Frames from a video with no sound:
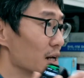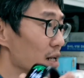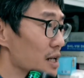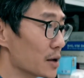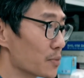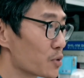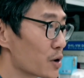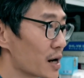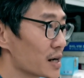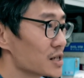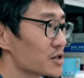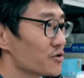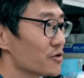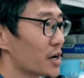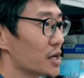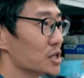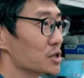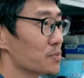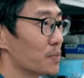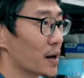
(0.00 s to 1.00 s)
the price
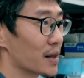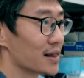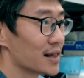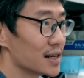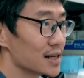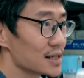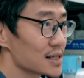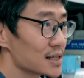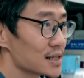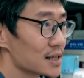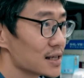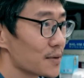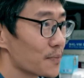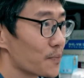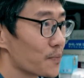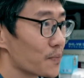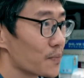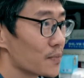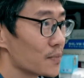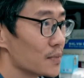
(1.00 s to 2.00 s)
range. But this
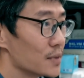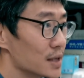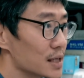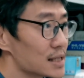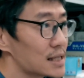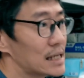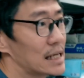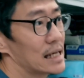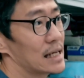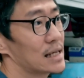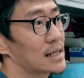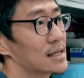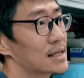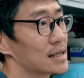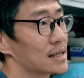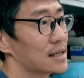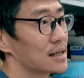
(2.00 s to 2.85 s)
is